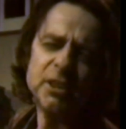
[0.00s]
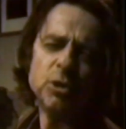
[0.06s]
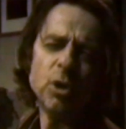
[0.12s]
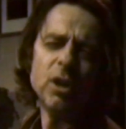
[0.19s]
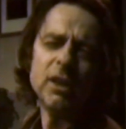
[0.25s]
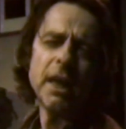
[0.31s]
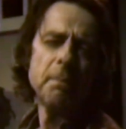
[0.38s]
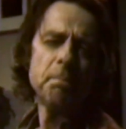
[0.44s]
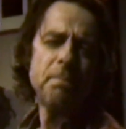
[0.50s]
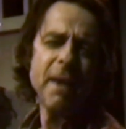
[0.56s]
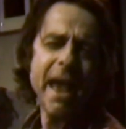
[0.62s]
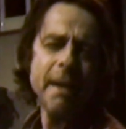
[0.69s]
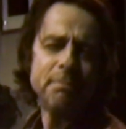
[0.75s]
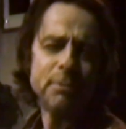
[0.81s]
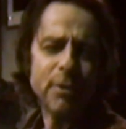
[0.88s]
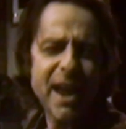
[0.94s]
liked all
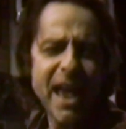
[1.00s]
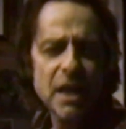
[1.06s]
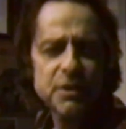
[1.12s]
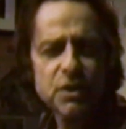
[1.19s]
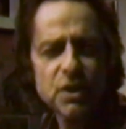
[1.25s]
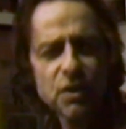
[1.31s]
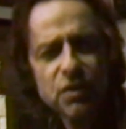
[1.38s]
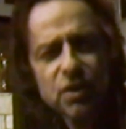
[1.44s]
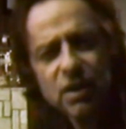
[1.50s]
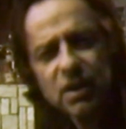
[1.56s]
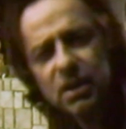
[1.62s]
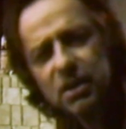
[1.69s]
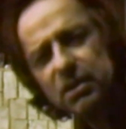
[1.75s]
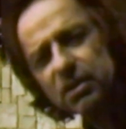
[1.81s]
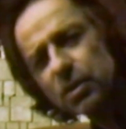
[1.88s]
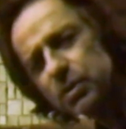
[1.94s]
that paparazzi
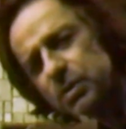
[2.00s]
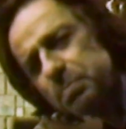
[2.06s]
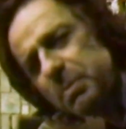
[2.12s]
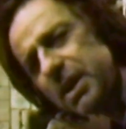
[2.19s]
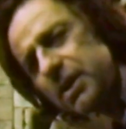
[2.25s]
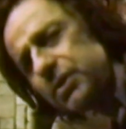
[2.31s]
thing at those